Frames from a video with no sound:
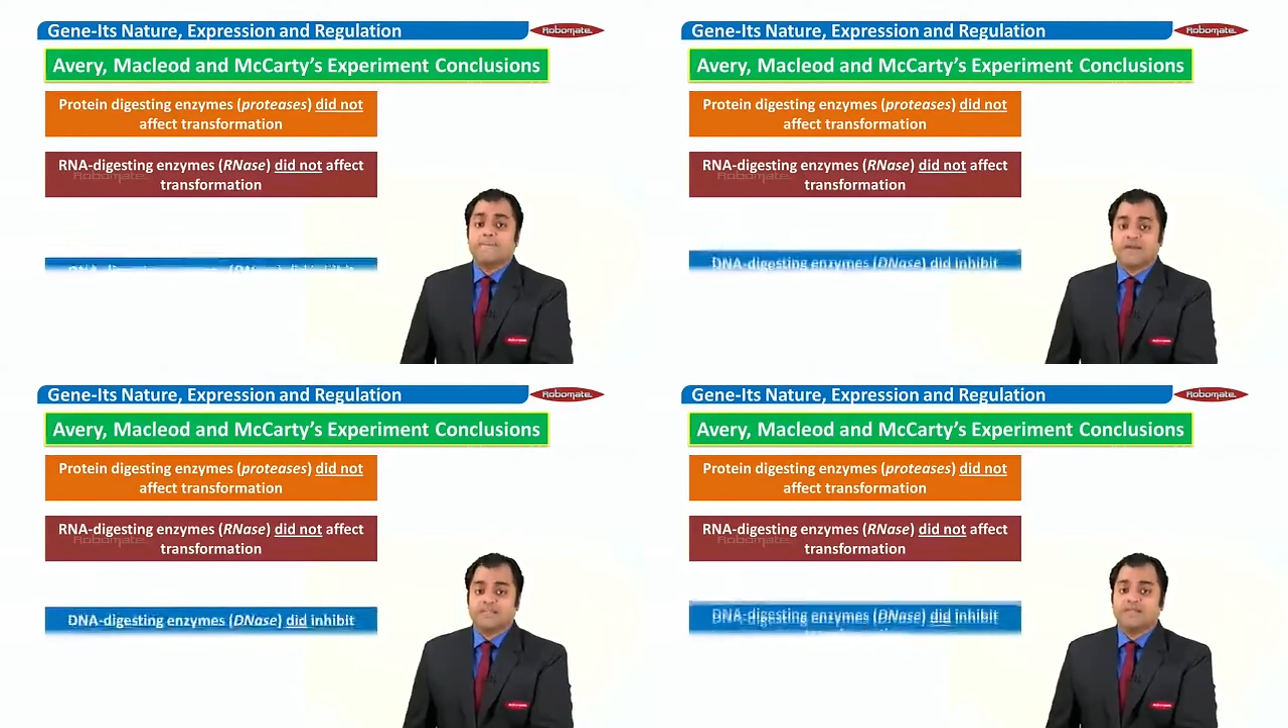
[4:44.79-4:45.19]

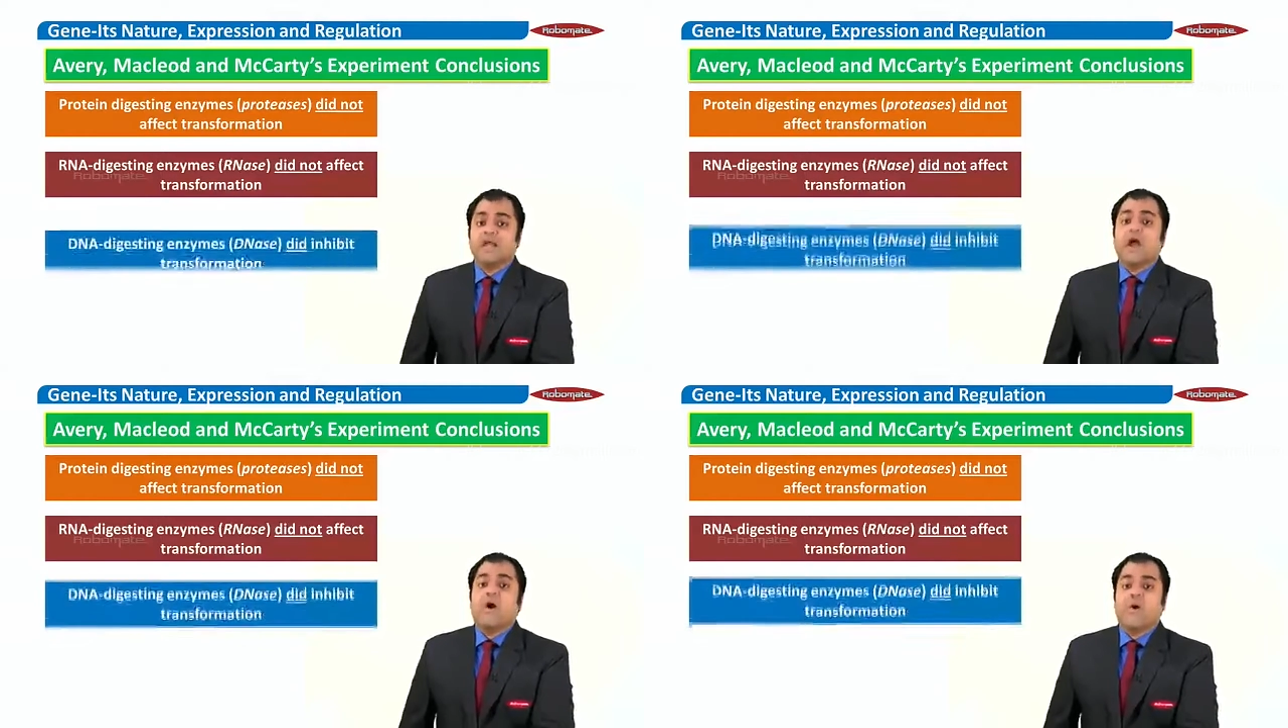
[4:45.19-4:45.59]
But
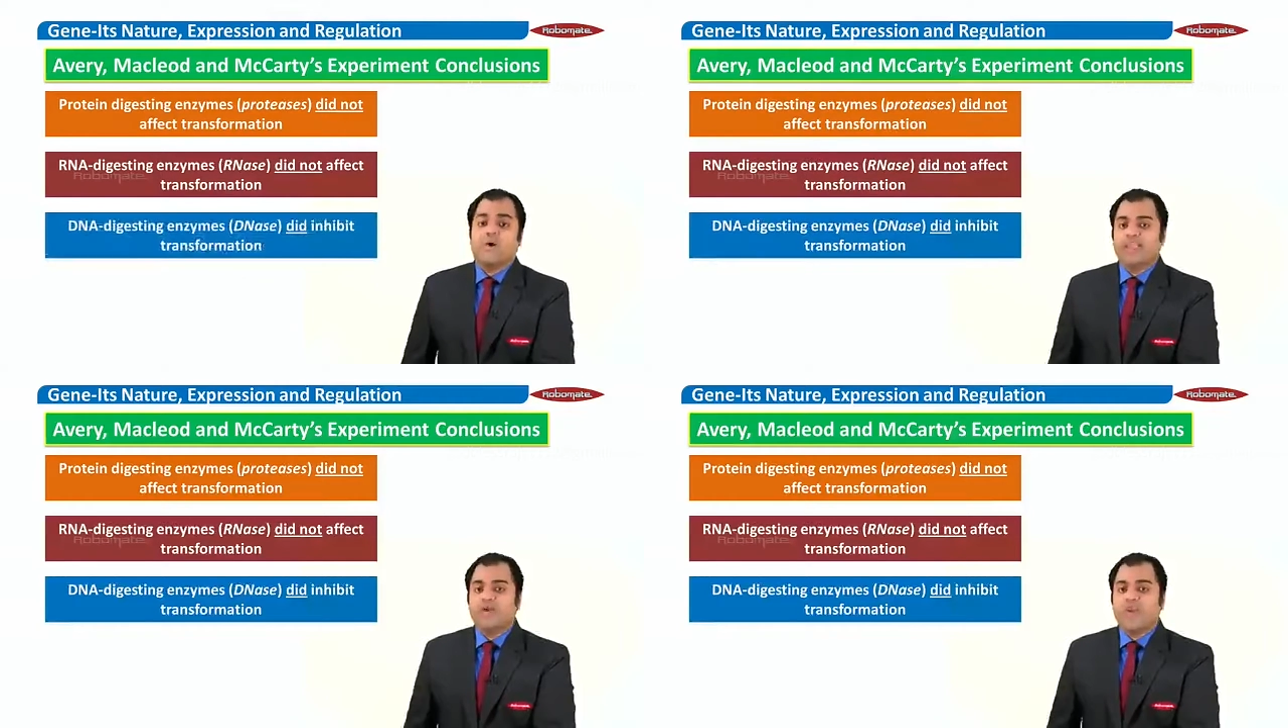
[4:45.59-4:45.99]

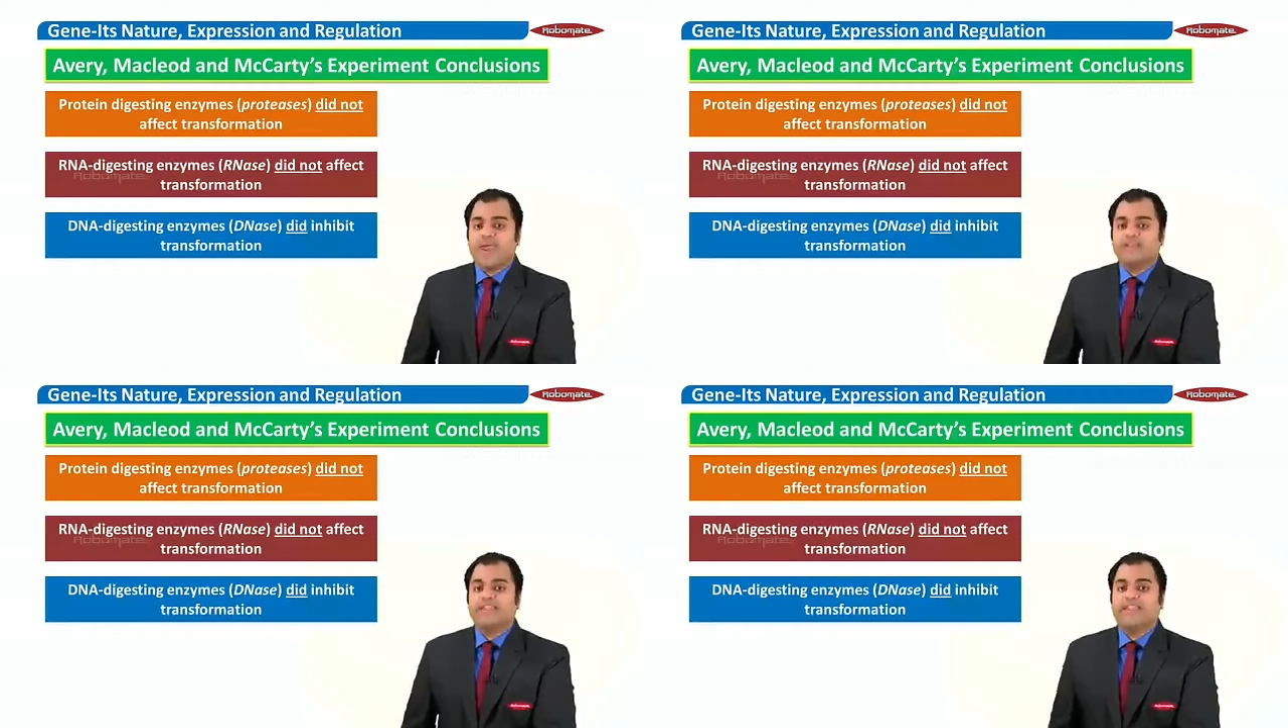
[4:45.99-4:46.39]
only
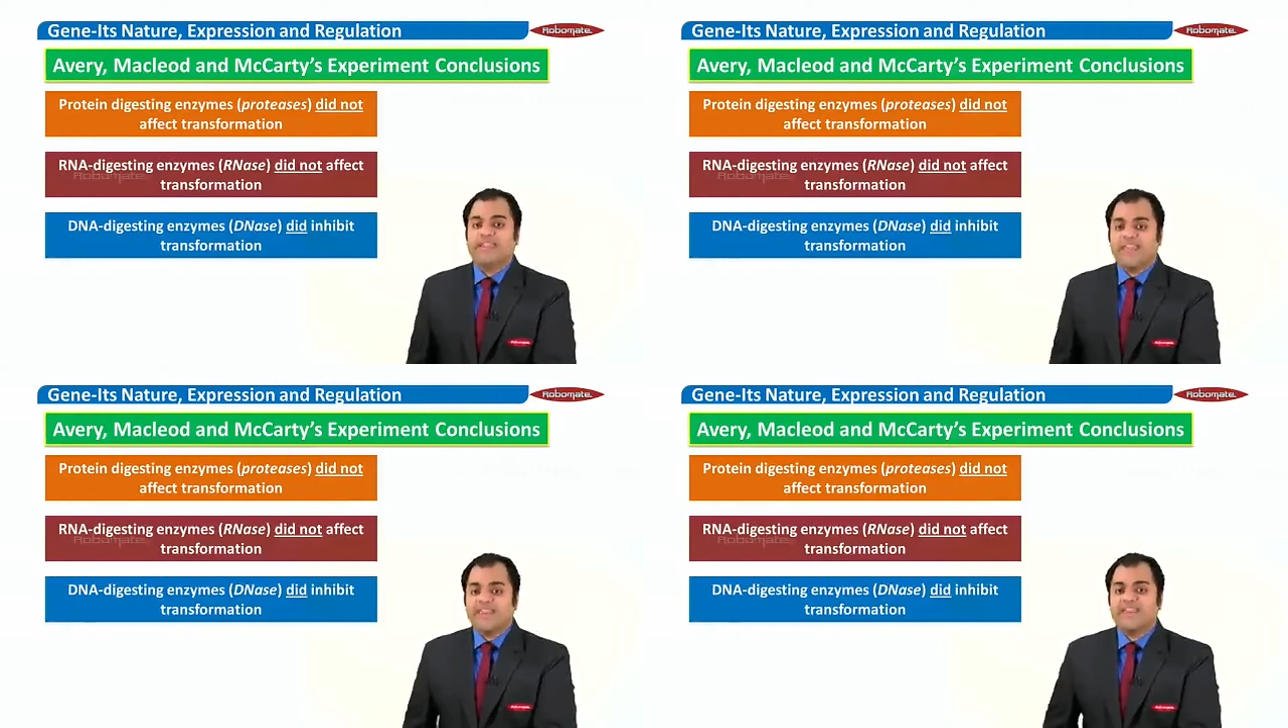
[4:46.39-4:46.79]
when
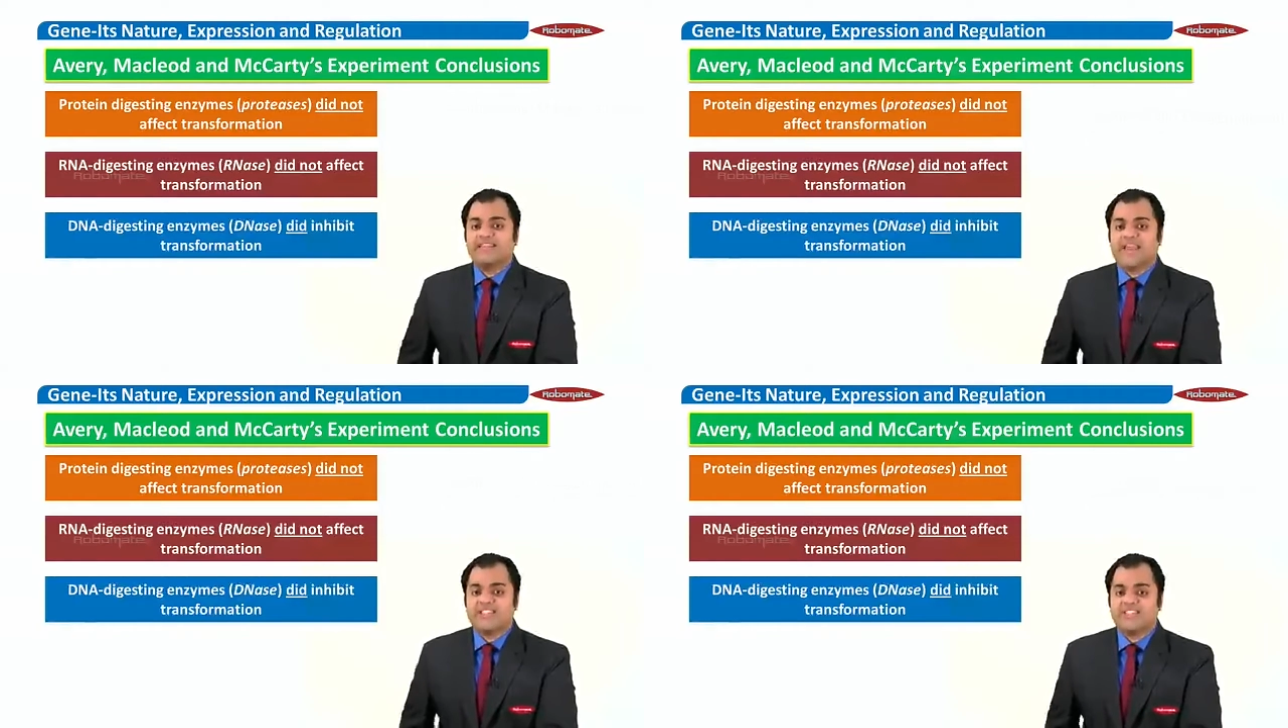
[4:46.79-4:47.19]

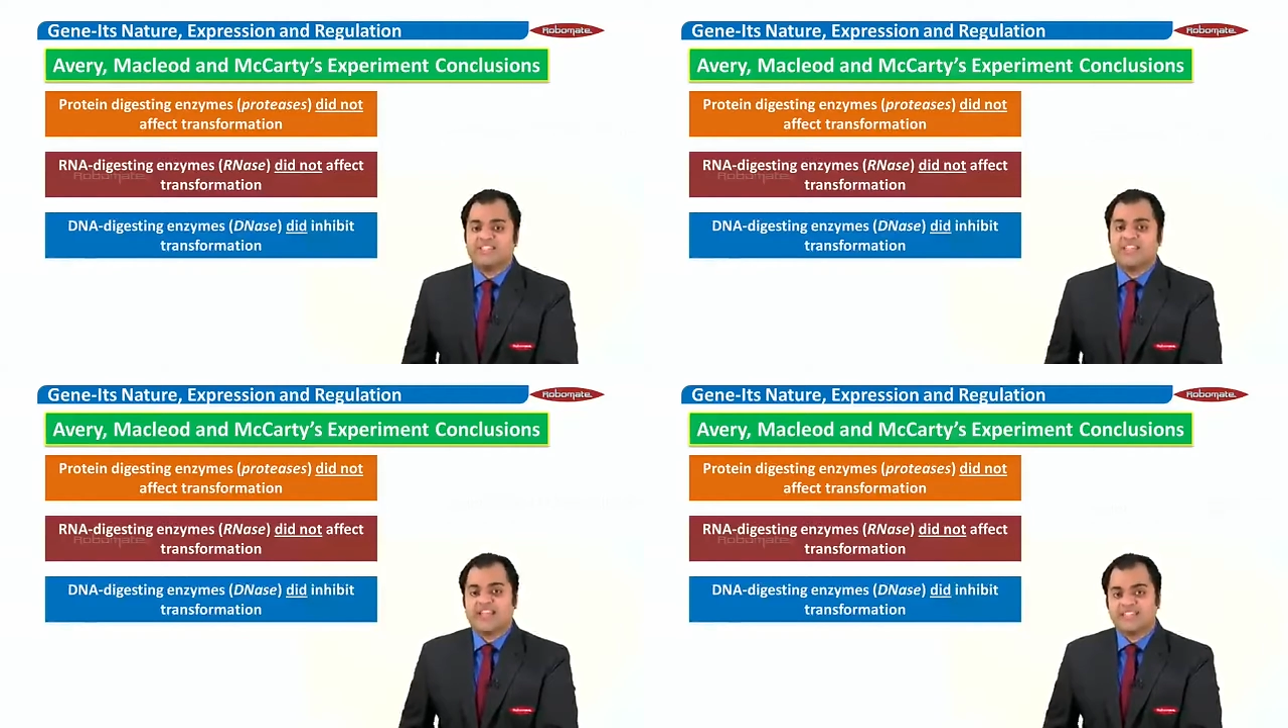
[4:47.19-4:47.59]
DNA
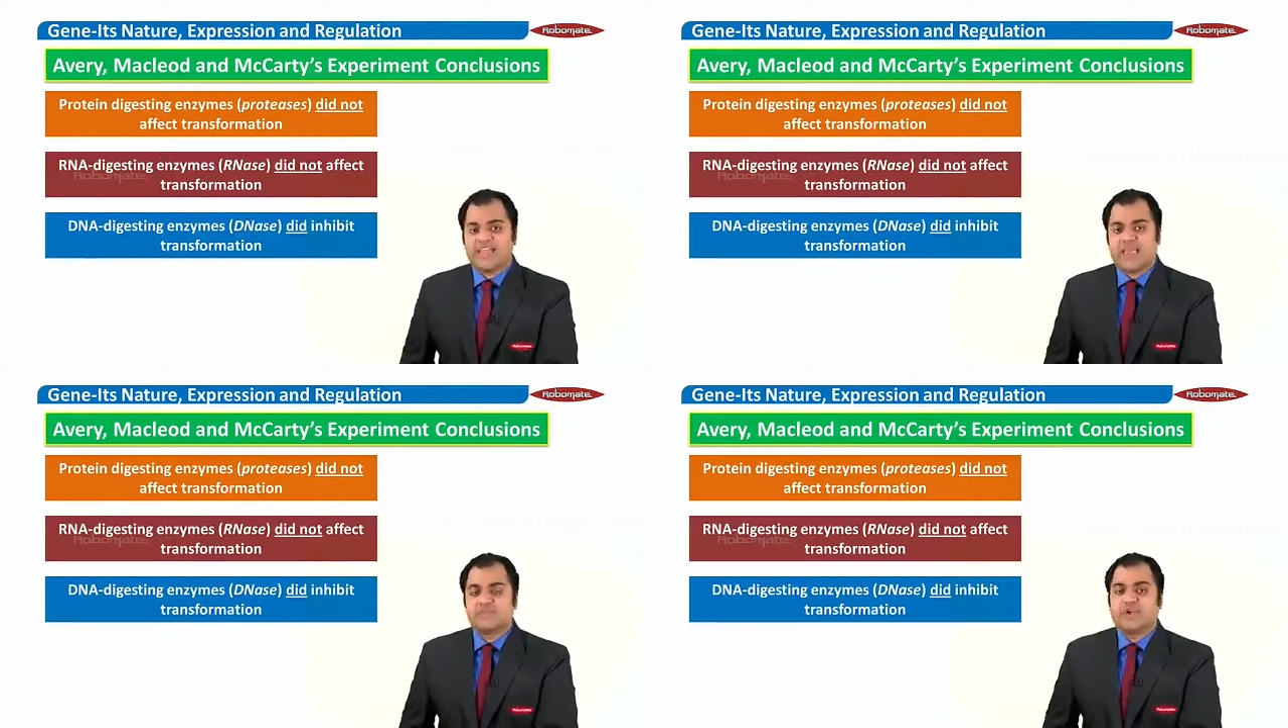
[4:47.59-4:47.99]
digesting
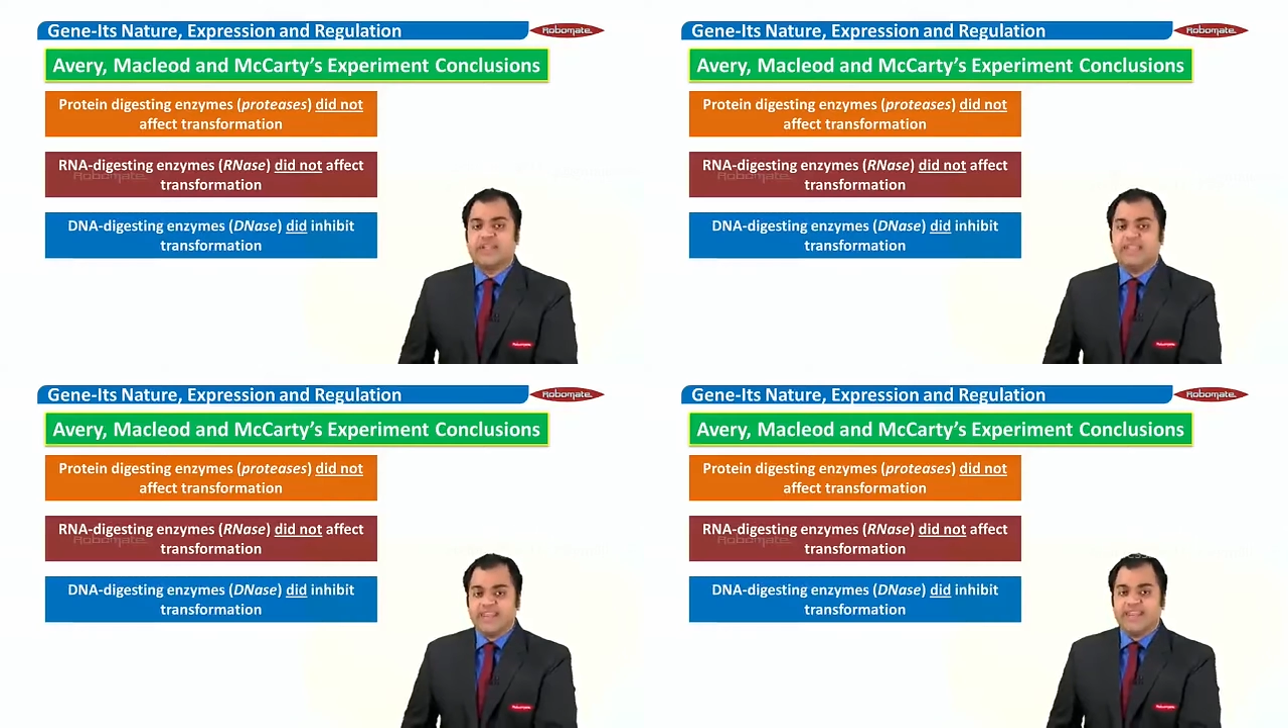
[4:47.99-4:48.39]
enzymes or
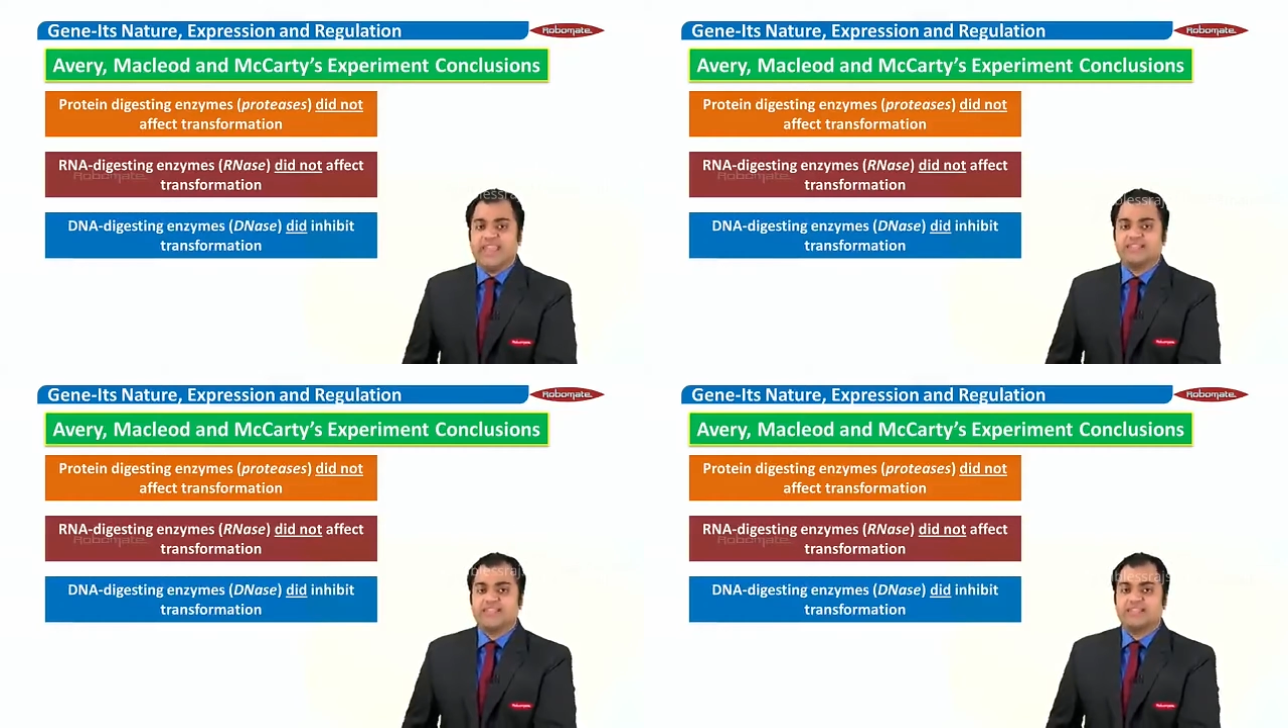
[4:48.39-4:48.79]

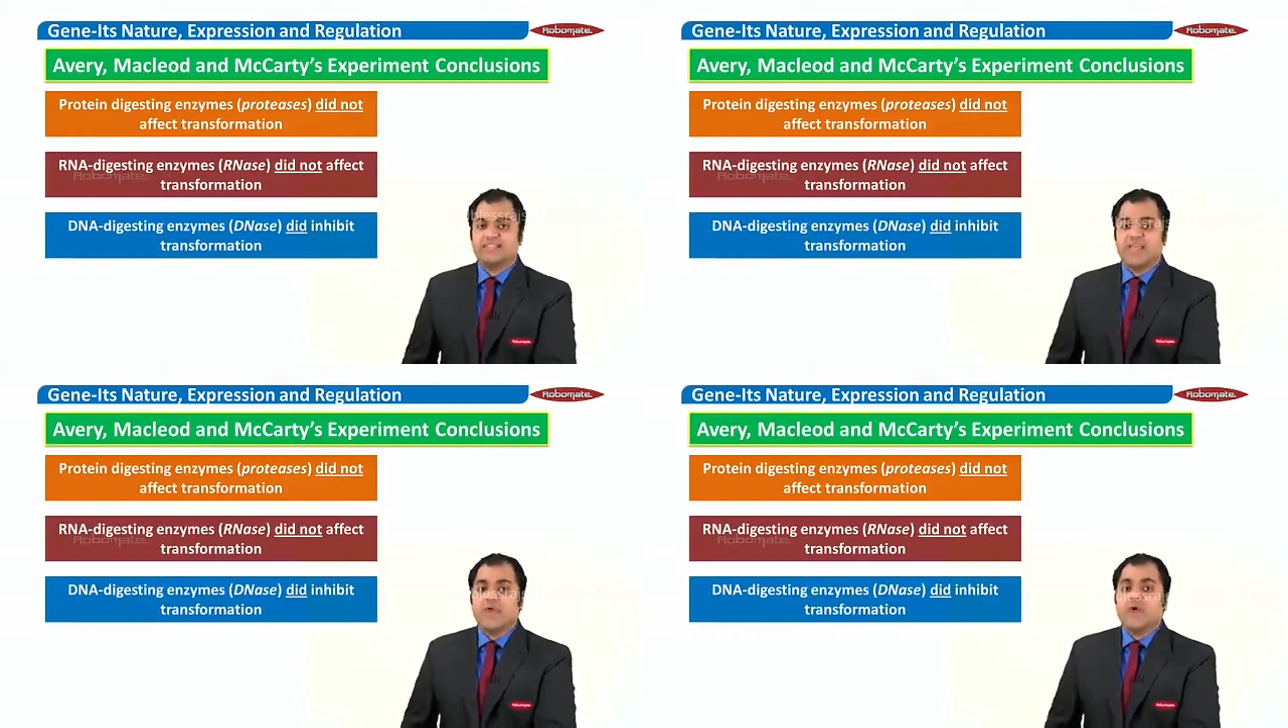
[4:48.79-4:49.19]
DNases